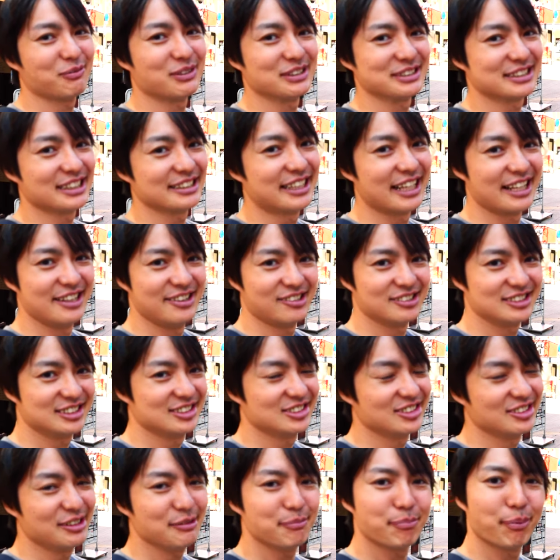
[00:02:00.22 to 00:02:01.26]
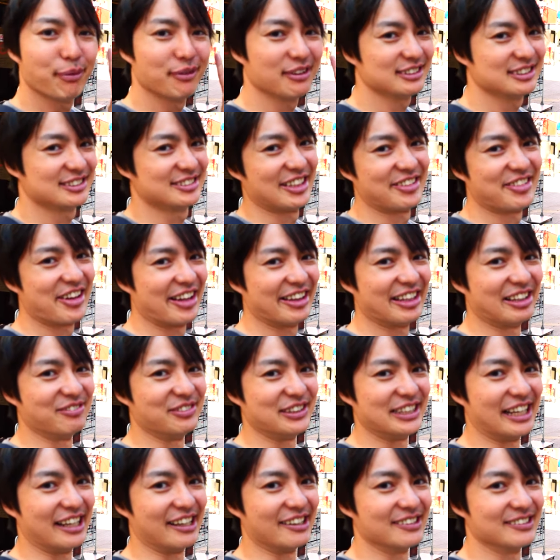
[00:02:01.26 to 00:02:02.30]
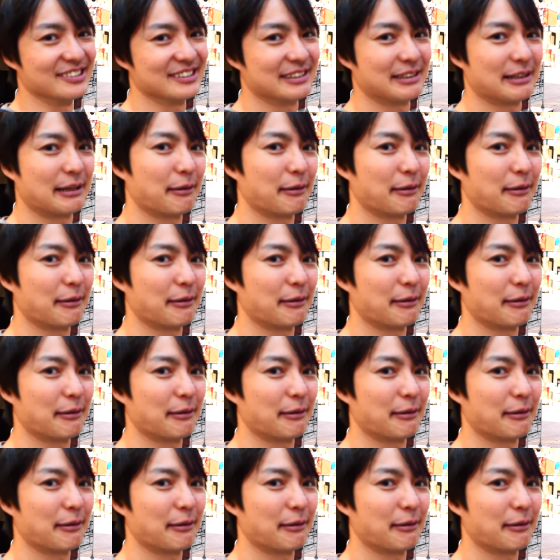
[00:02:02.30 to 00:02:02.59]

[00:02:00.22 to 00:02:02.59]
about the tennojizu, please check out the video.